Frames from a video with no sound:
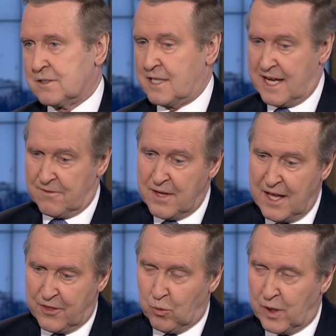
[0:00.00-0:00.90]
not to have
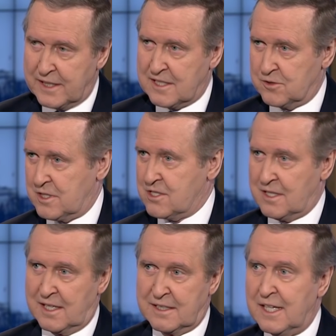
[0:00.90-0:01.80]
the White House
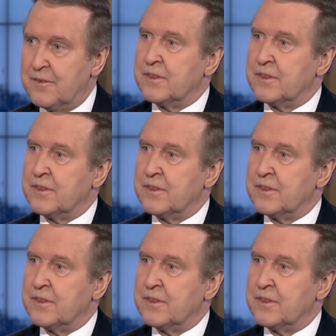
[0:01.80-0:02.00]
decide